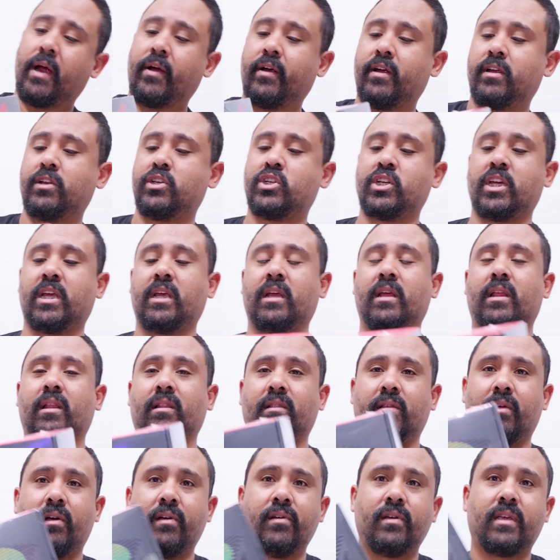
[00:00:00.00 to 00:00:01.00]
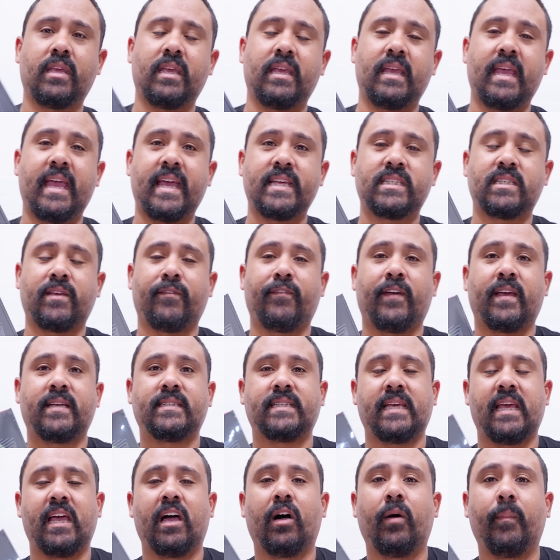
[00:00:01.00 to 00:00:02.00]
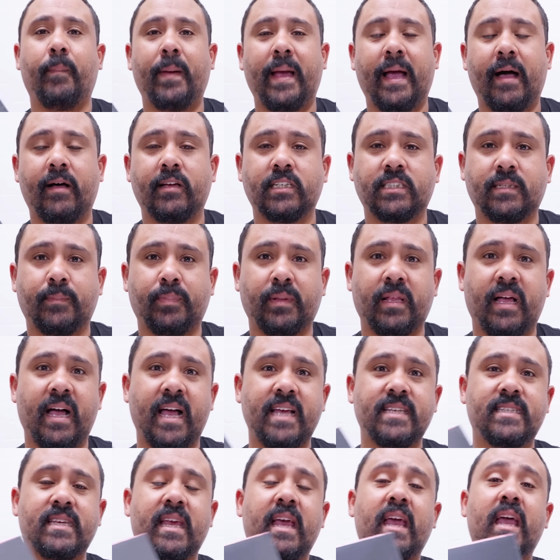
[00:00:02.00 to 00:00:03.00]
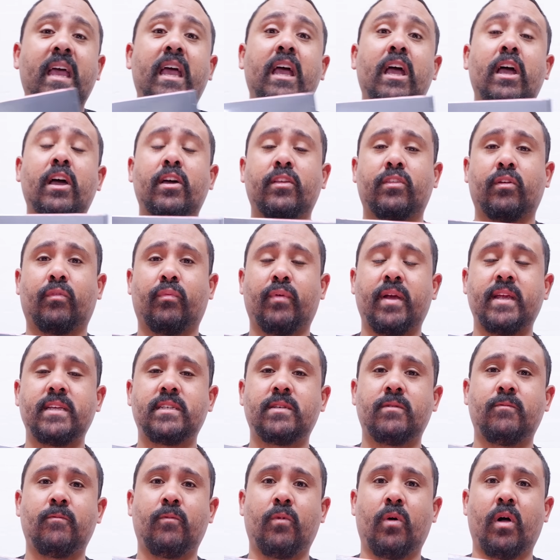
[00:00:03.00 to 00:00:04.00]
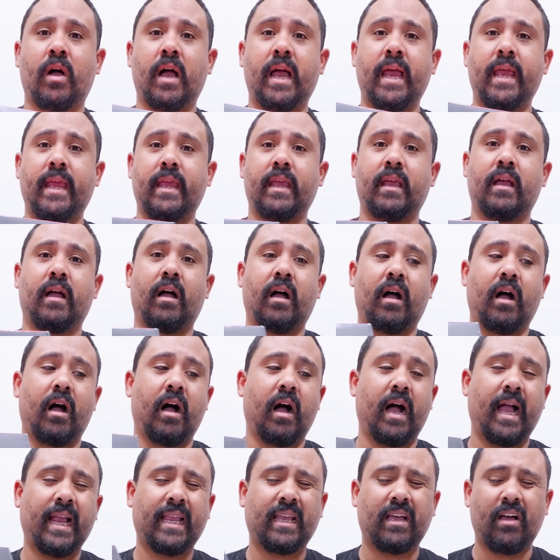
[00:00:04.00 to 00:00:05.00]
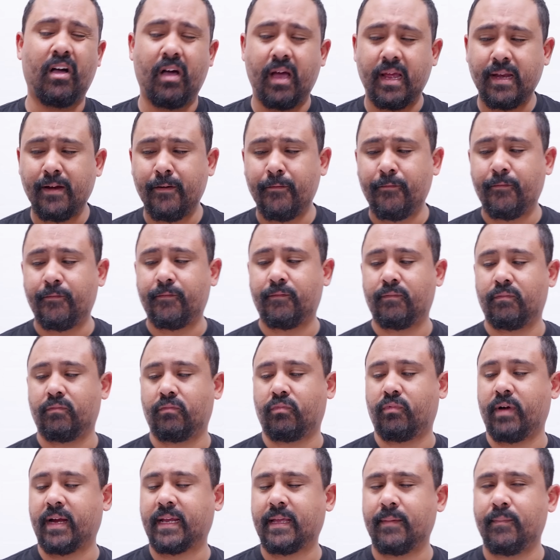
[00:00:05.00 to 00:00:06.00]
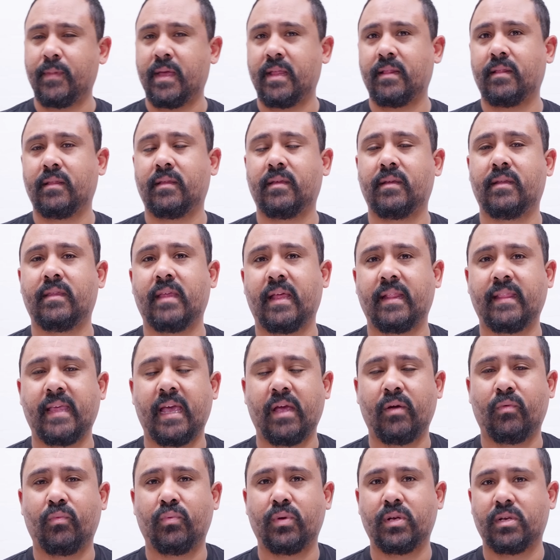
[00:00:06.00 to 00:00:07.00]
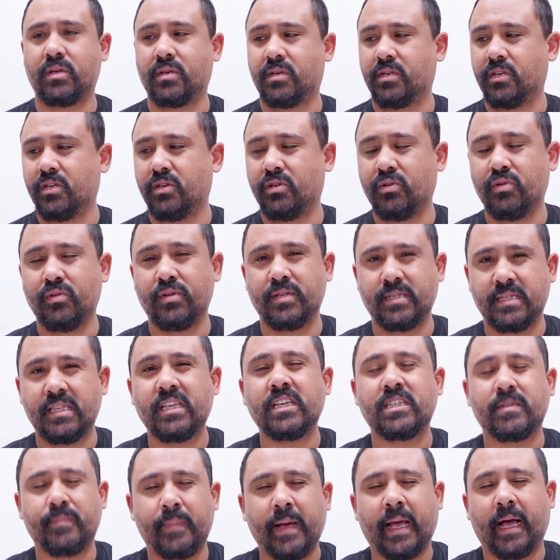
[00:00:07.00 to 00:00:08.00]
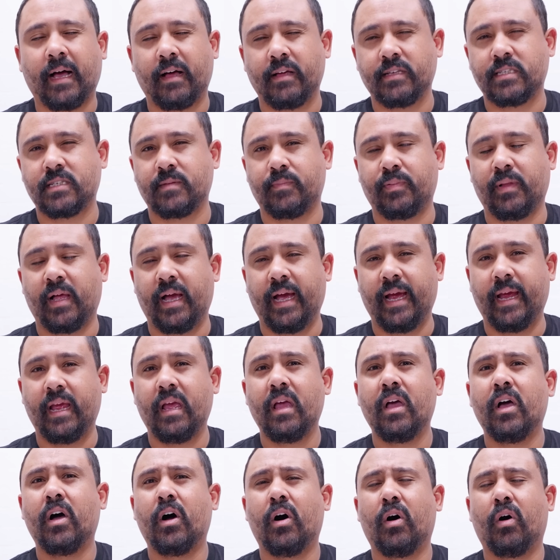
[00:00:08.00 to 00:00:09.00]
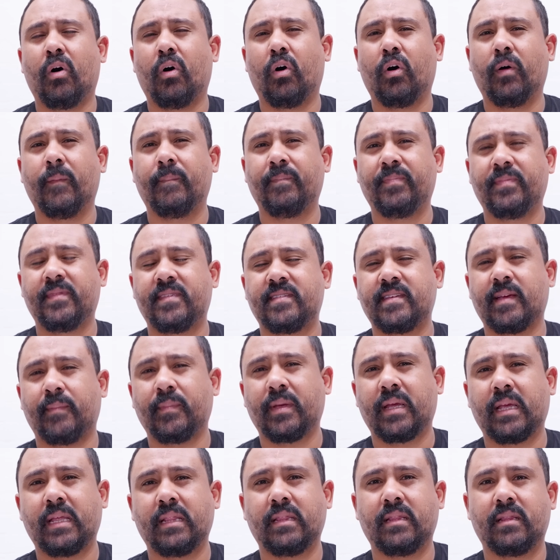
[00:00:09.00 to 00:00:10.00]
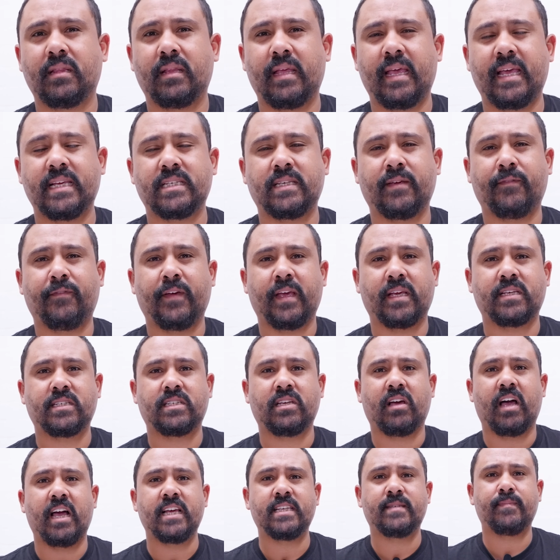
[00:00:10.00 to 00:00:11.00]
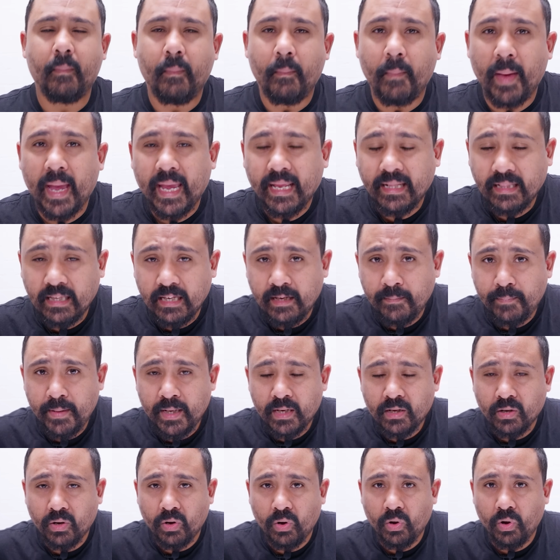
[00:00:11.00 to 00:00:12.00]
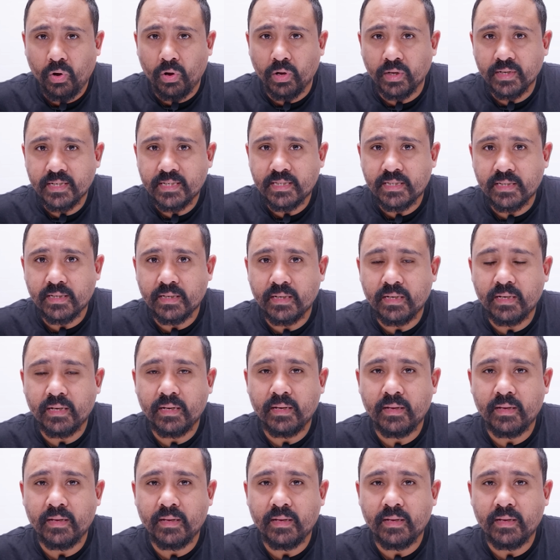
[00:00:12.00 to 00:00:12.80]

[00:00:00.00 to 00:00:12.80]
ROG Loki SFXL power supplies. The reason why I kind of recommended that they would use this power supply or something in SFX size, mainly because